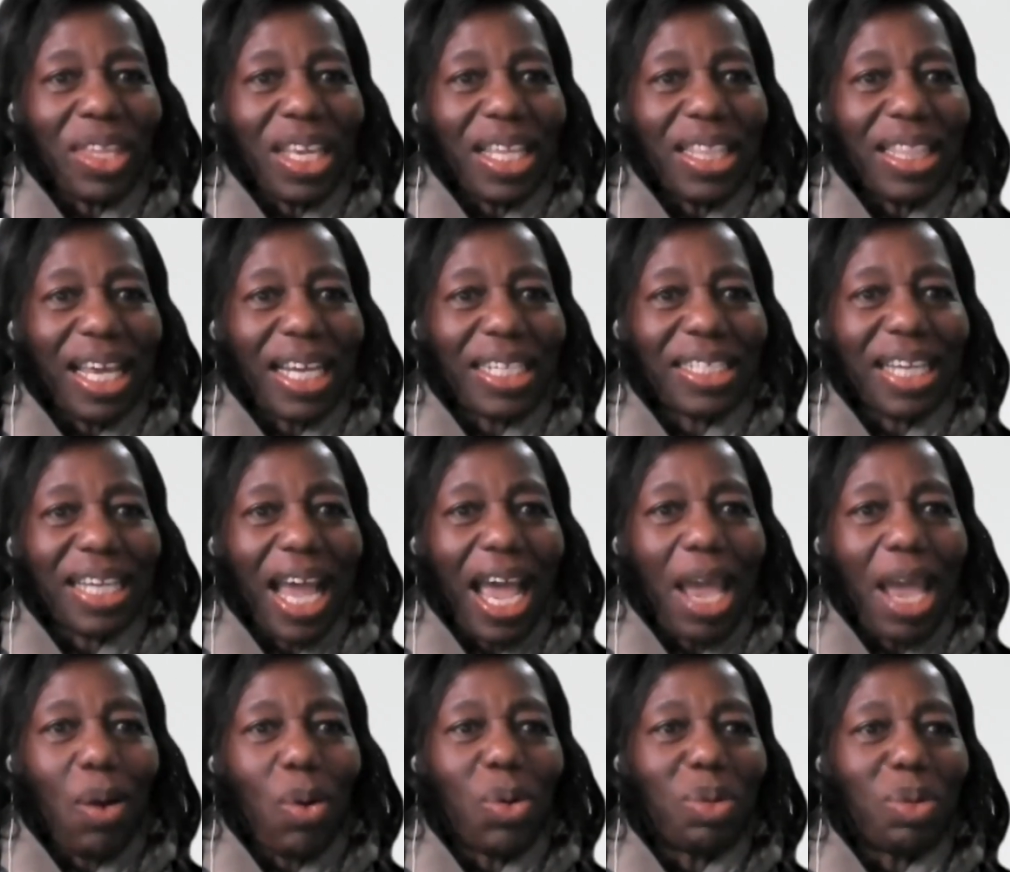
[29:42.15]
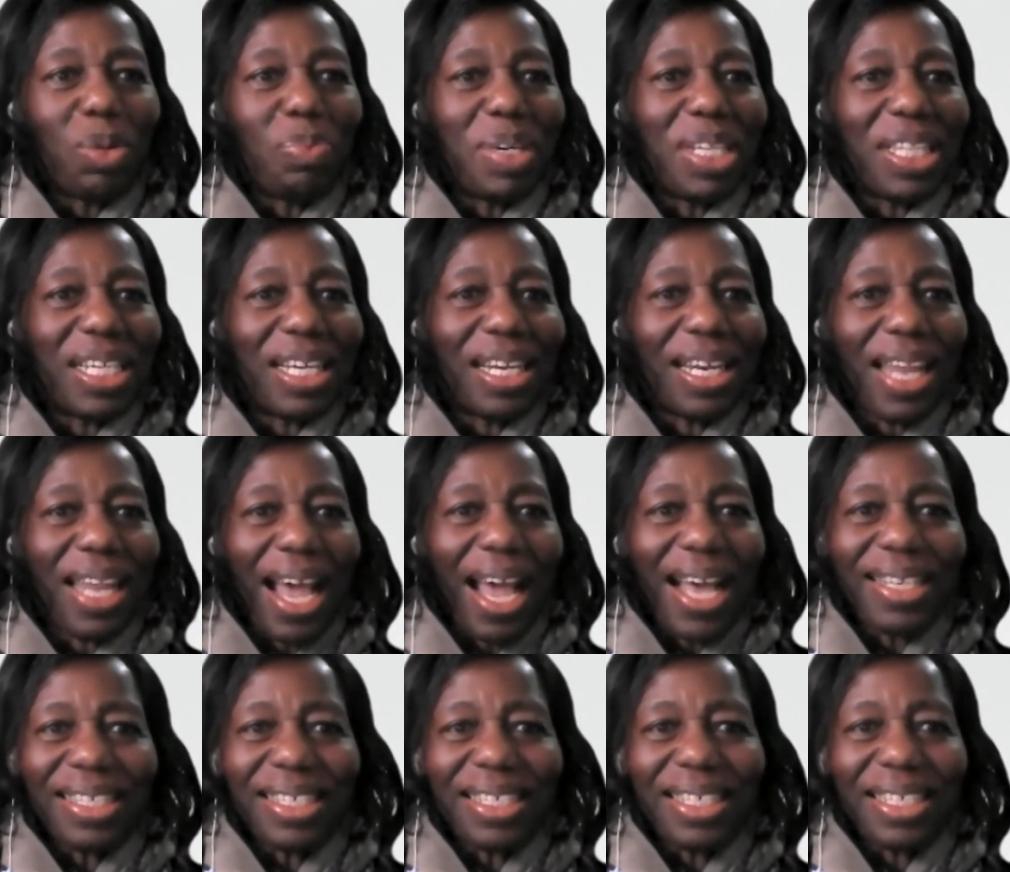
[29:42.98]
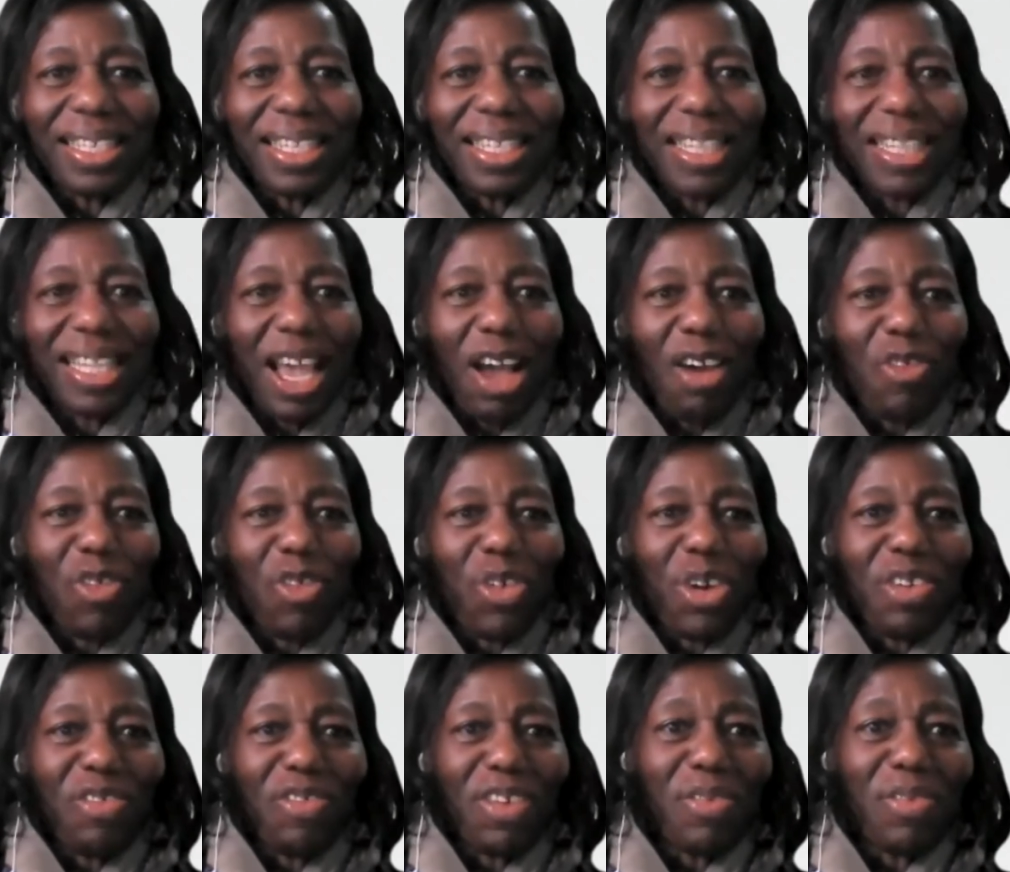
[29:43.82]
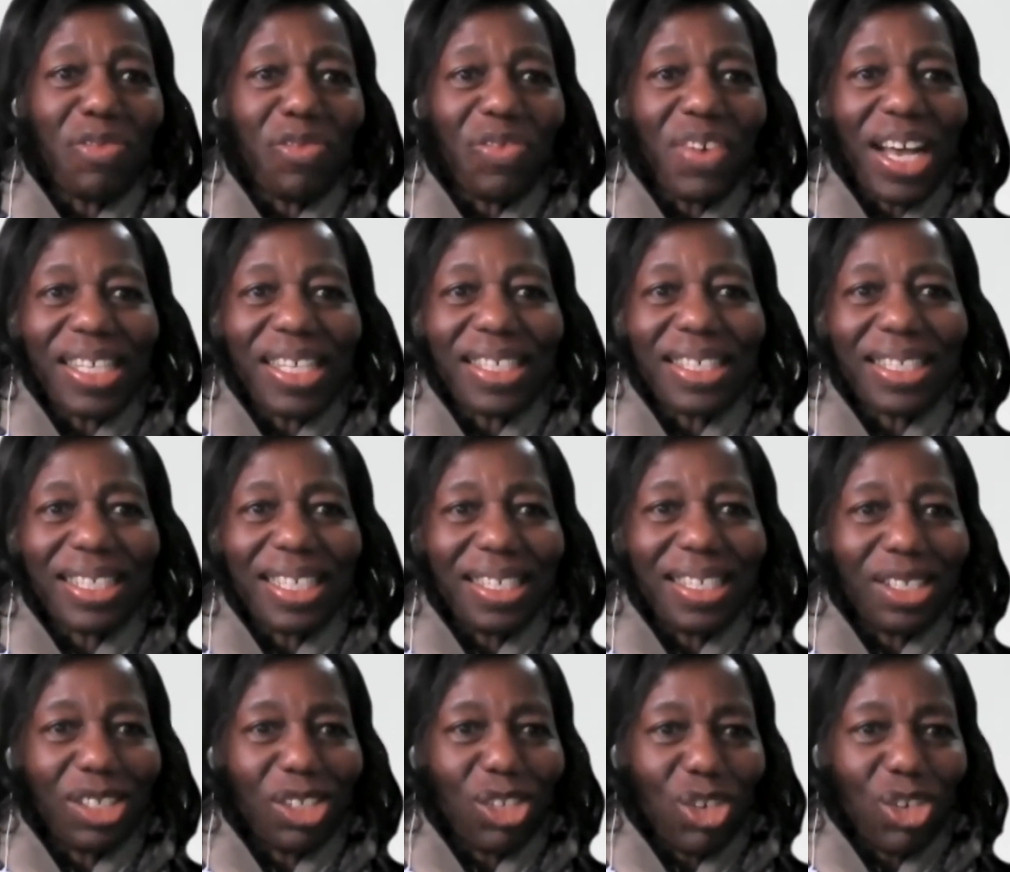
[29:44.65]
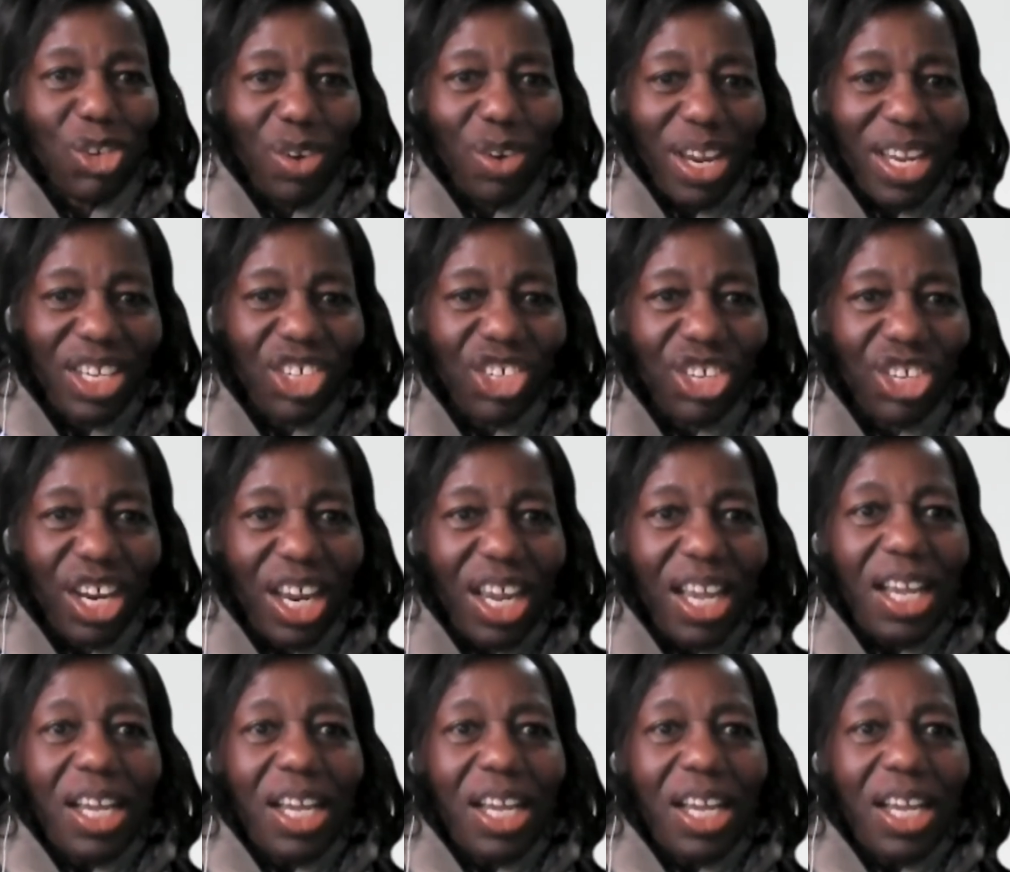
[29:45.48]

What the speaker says: That I would be the last. Therefore, if I'm first, it's strange.